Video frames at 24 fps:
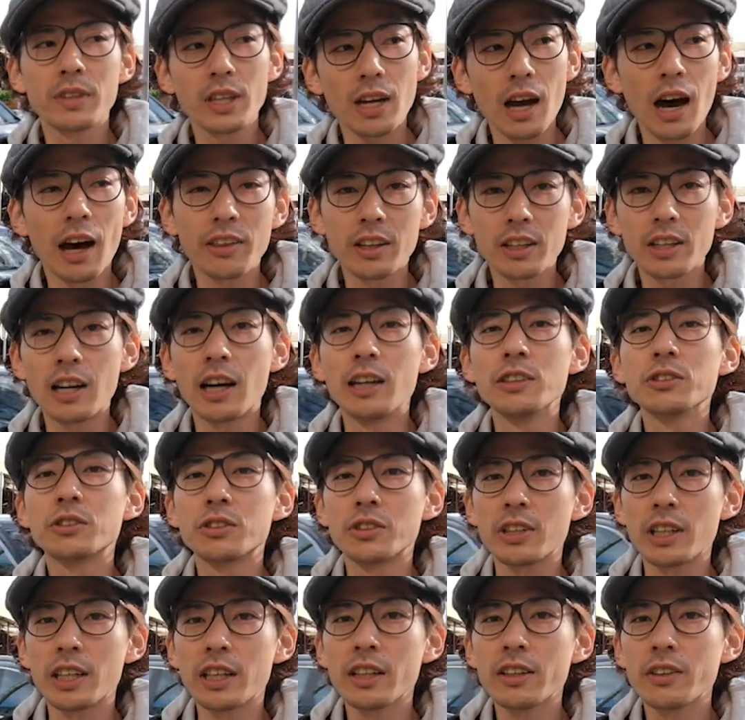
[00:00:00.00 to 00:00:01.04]
the other
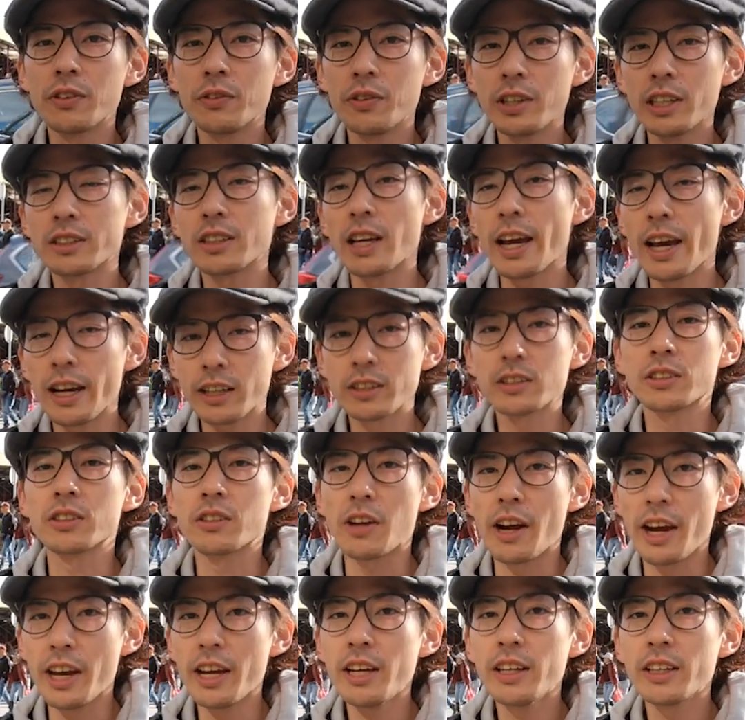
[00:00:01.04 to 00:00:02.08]
country with
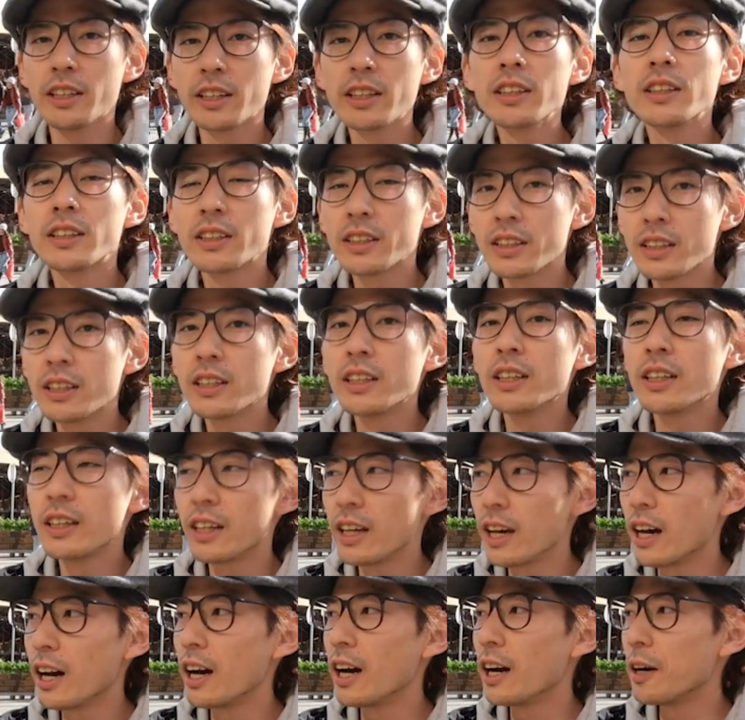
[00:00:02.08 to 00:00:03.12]
X-ray.
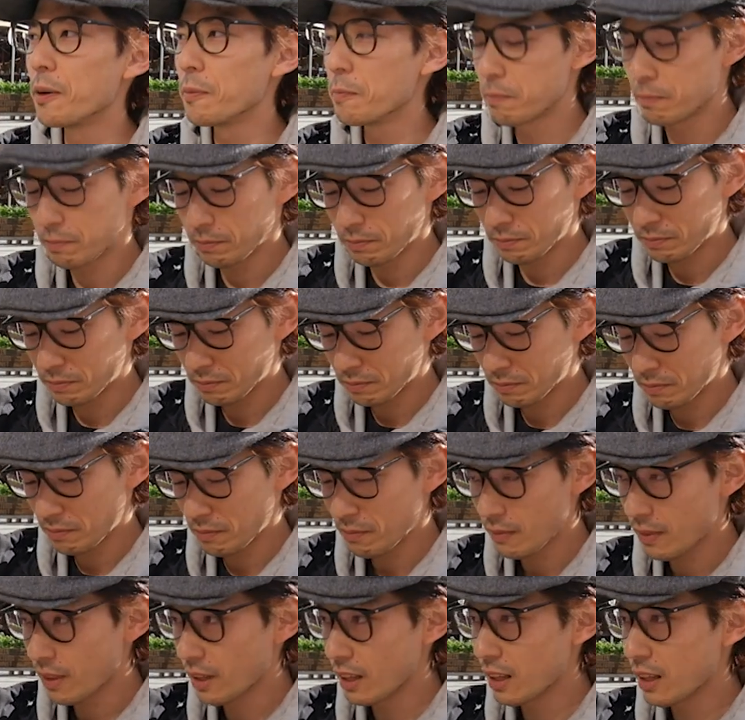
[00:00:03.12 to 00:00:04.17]
Yeah,
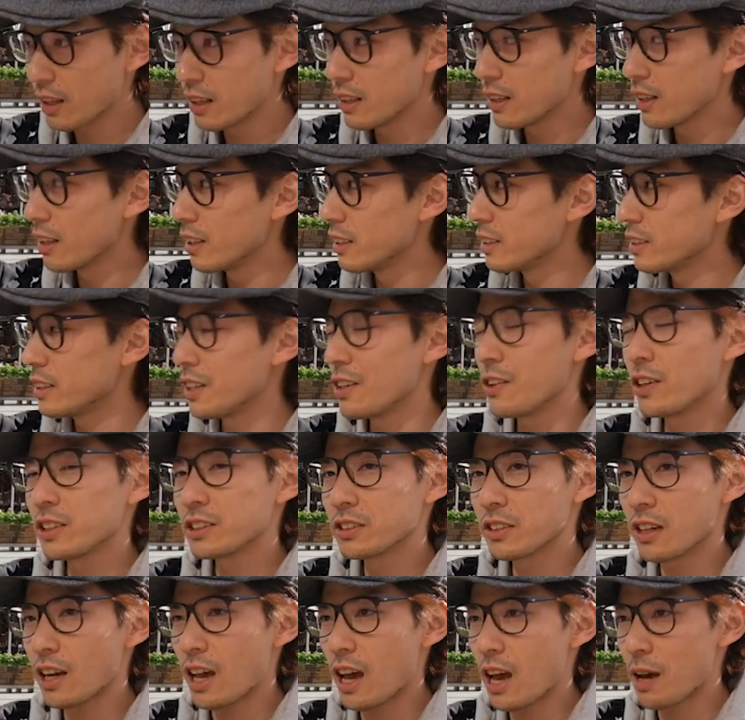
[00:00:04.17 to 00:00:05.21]
see what's
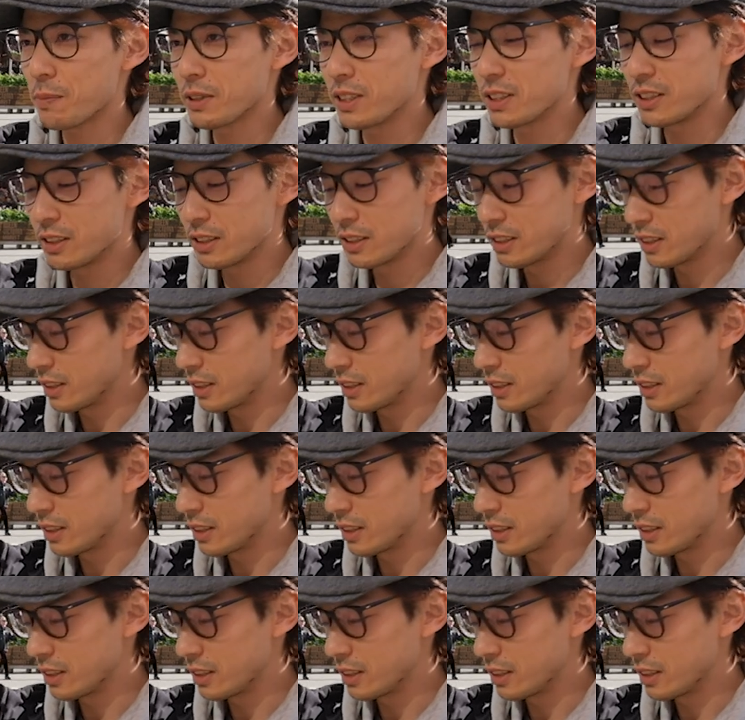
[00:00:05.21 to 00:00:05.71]
gonna happen.